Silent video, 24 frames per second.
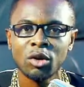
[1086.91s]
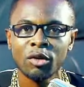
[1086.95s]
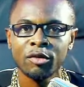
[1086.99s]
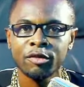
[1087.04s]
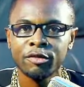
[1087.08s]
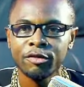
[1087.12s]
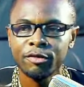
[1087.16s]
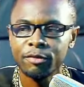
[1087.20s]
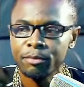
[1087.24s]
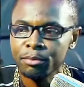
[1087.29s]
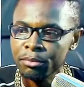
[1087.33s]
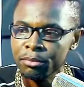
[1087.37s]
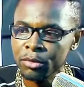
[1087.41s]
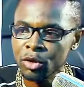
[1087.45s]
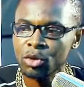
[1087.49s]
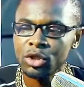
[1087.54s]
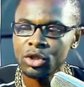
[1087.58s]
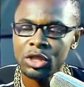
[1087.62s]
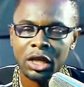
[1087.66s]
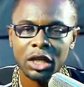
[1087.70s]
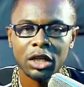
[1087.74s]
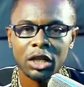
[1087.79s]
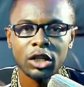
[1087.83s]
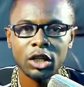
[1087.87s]
of
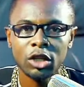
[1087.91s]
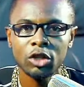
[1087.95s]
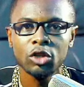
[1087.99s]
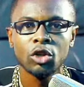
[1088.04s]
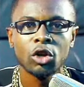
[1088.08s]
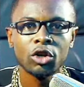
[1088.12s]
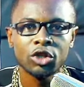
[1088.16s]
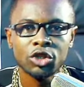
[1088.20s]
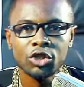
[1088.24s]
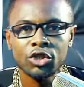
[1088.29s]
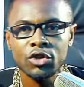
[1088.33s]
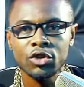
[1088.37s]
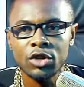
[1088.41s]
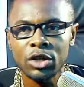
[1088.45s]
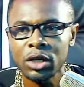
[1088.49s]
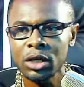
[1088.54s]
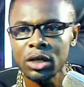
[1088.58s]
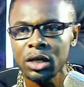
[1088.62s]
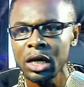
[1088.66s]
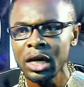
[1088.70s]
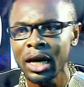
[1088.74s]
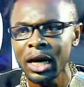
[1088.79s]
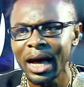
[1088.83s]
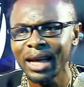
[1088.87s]
music in the industry.